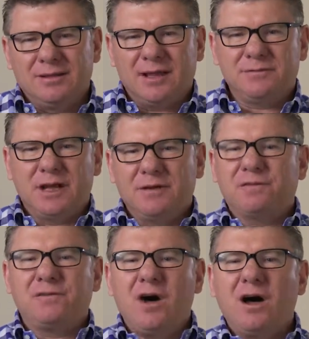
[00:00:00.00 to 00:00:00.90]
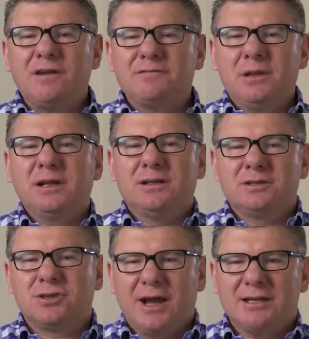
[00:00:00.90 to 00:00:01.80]
they've done 5 million
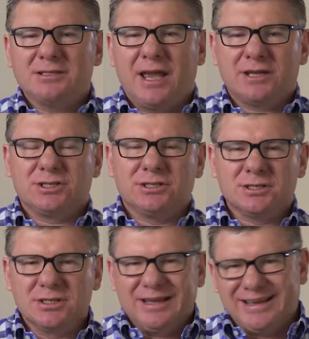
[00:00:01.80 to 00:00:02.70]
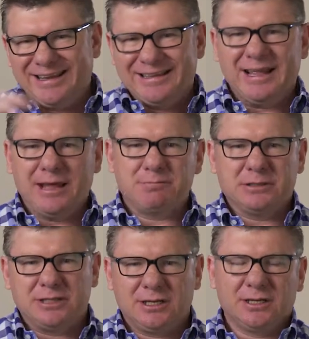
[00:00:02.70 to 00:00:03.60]
transactions in that
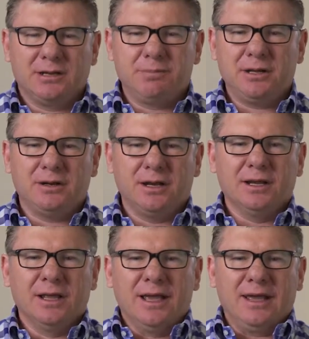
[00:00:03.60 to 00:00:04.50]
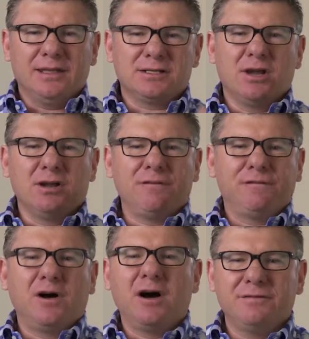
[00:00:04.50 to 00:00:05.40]
particular period, and there's only
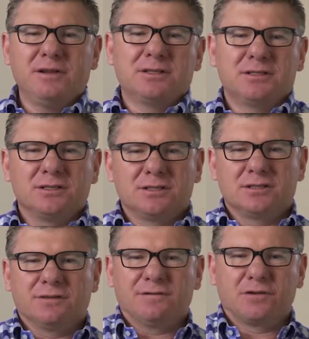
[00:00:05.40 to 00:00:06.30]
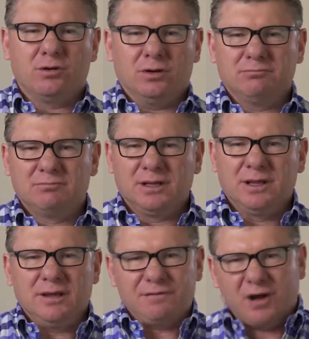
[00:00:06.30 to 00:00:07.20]
five instances of fraud.
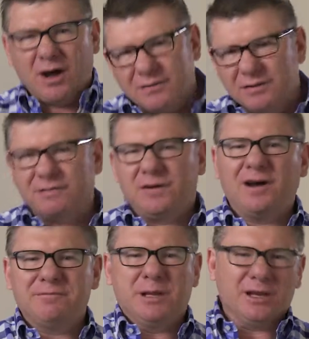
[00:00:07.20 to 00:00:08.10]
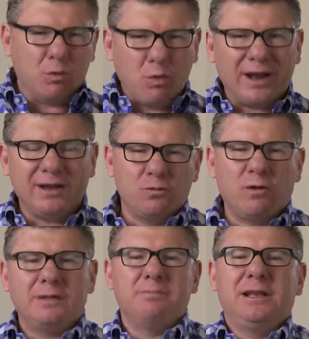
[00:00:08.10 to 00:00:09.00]
Five in five million, or one in
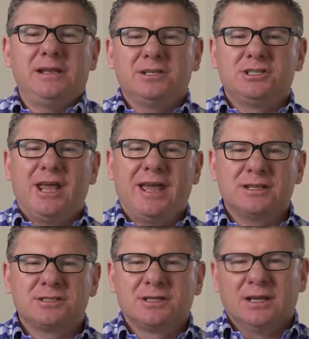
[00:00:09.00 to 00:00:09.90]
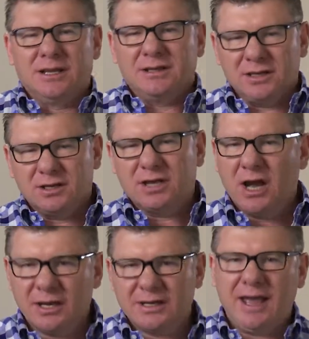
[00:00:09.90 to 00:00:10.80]
one million chance that you're
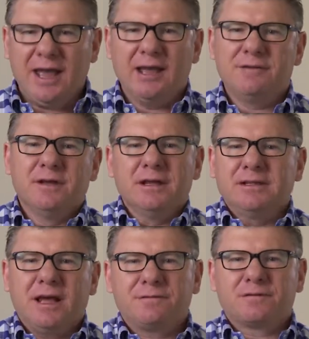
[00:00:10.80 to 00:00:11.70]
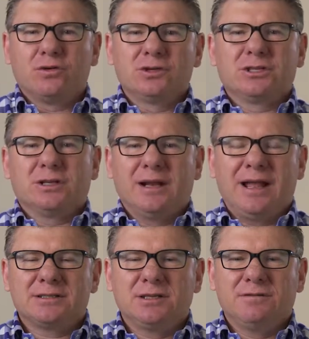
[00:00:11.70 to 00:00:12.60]
going to have that fraudulent
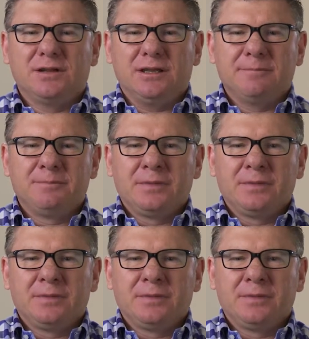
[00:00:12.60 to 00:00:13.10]
activity.